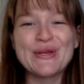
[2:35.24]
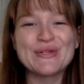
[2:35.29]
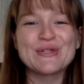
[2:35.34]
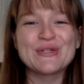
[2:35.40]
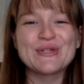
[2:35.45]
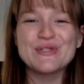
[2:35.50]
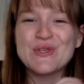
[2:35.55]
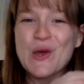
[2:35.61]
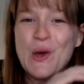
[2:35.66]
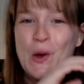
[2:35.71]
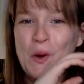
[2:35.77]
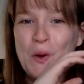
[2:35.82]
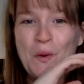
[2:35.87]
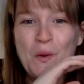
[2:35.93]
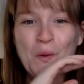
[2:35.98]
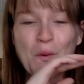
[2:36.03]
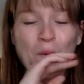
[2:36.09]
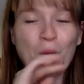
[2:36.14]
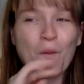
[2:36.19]

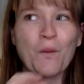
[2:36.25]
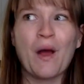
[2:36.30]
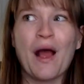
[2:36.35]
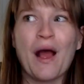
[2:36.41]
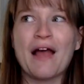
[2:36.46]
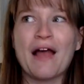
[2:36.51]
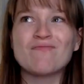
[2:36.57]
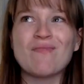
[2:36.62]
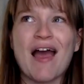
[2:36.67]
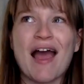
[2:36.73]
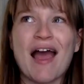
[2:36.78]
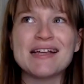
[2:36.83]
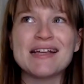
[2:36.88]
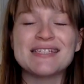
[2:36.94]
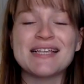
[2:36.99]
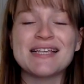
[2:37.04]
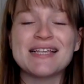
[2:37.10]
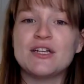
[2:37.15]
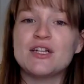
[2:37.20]
So I
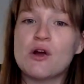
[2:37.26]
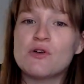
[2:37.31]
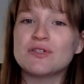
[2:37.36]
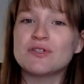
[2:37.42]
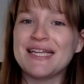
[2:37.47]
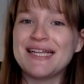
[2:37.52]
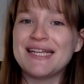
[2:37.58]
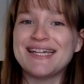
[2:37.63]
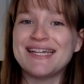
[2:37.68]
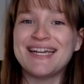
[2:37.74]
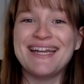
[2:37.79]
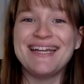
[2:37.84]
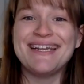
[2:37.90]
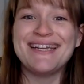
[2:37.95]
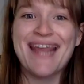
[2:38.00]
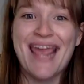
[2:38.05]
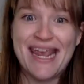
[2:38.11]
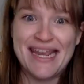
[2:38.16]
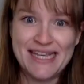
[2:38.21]
say don't eat any
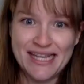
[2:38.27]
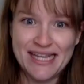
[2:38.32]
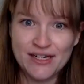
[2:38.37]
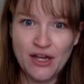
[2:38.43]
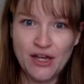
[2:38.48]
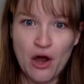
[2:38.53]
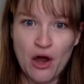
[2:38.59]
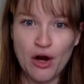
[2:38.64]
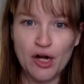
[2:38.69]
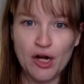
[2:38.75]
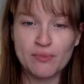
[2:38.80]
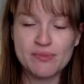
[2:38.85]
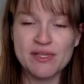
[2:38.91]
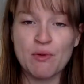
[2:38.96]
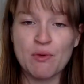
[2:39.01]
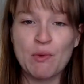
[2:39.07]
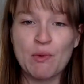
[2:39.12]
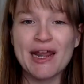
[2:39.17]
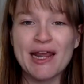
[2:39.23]
naked carbs.
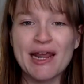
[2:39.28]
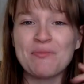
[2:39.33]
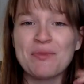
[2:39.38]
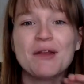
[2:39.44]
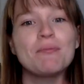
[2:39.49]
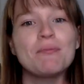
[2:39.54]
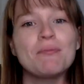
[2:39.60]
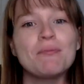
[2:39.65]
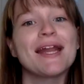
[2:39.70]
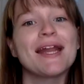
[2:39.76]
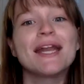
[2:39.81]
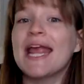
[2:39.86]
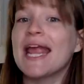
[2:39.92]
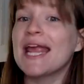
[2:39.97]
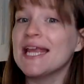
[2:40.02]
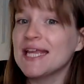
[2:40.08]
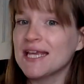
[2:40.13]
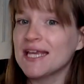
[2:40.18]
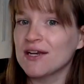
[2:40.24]
And what I mean by
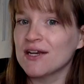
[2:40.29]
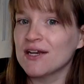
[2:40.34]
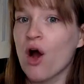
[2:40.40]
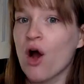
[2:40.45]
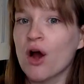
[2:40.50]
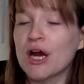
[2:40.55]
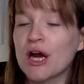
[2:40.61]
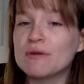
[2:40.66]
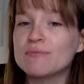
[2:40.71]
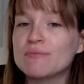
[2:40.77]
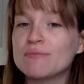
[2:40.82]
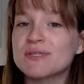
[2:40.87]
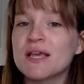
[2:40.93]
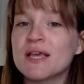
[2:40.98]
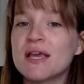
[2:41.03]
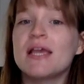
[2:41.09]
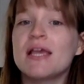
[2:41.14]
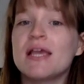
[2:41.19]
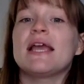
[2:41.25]
naked carbs
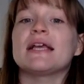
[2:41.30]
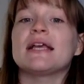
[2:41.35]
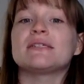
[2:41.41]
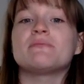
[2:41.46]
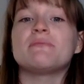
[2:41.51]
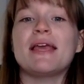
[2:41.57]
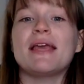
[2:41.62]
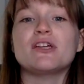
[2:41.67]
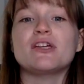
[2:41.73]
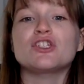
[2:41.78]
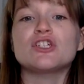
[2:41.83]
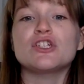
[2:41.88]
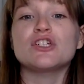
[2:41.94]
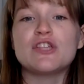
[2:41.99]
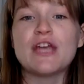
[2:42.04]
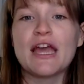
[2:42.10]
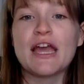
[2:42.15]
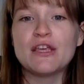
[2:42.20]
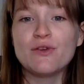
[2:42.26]
is make sure
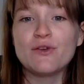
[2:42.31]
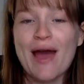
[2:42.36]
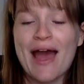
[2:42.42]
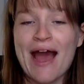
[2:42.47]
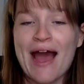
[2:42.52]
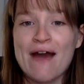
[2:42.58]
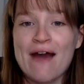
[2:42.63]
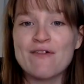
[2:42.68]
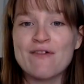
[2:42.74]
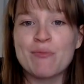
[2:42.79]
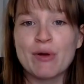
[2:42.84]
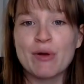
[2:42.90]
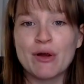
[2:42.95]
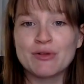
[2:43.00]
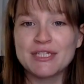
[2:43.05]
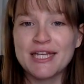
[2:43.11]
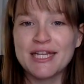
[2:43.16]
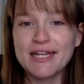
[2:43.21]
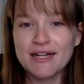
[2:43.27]
that you have a
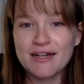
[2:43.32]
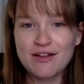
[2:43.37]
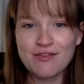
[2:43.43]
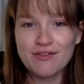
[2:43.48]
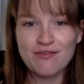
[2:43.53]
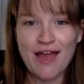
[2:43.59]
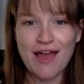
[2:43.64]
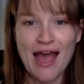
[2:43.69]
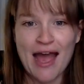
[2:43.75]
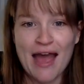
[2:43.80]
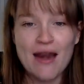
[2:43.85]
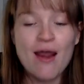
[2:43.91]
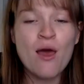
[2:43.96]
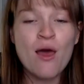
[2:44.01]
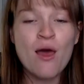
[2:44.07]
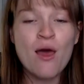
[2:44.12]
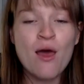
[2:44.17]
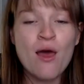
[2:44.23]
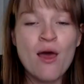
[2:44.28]
protein and a fat
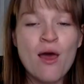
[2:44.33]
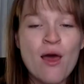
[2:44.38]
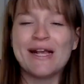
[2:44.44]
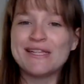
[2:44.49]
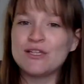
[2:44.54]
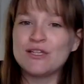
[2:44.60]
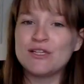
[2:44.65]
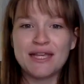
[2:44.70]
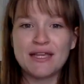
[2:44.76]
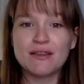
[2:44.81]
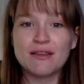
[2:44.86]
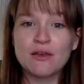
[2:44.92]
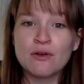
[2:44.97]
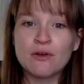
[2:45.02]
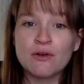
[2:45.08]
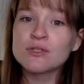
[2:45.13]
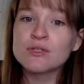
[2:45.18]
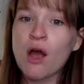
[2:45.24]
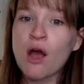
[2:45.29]
when you eat
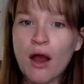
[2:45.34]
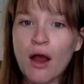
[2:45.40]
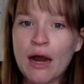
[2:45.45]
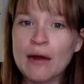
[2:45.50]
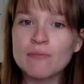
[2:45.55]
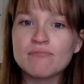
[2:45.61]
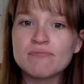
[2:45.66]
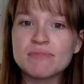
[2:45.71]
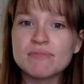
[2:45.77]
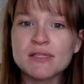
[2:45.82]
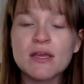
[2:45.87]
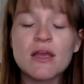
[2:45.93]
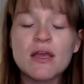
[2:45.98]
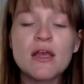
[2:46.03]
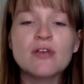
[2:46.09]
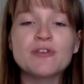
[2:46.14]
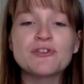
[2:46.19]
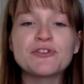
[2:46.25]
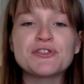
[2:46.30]
those carbs.
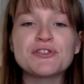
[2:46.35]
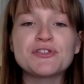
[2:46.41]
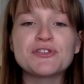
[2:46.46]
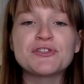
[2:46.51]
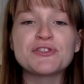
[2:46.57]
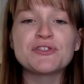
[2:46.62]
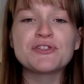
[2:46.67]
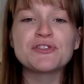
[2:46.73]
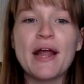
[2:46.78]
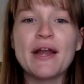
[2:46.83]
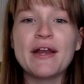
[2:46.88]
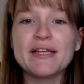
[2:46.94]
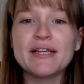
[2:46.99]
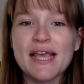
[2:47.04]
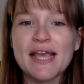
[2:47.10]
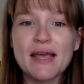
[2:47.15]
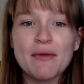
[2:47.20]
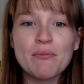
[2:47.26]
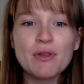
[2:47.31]
So an
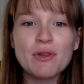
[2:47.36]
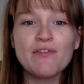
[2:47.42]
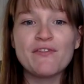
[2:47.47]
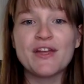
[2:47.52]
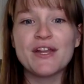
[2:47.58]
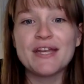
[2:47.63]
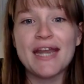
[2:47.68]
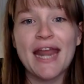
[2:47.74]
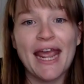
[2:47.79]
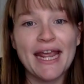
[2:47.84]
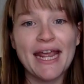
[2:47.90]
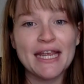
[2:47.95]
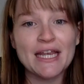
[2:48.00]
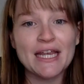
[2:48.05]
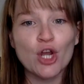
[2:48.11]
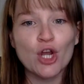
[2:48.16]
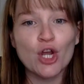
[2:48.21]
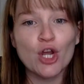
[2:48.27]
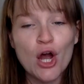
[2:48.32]
example of a
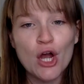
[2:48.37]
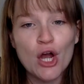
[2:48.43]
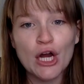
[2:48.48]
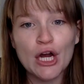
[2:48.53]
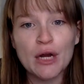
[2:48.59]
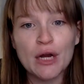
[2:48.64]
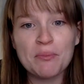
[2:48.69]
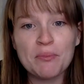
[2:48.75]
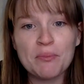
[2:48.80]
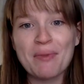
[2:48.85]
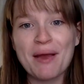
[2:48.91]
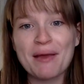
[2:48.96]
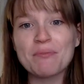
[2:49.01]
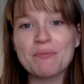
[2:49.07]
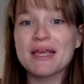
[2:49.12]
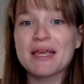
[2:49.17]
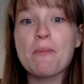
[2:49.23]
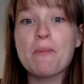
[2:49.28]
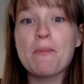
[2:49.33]
naked carb might
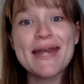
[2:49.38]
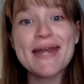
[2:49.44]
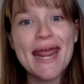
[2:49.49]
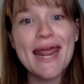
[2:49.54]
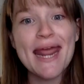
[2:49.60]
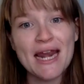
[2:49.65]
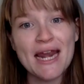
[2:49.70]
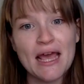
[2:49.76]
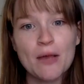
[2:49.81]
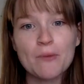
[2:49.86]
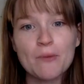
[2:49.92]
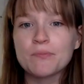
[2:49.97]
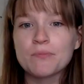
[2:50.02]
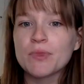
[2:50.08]
be a banana.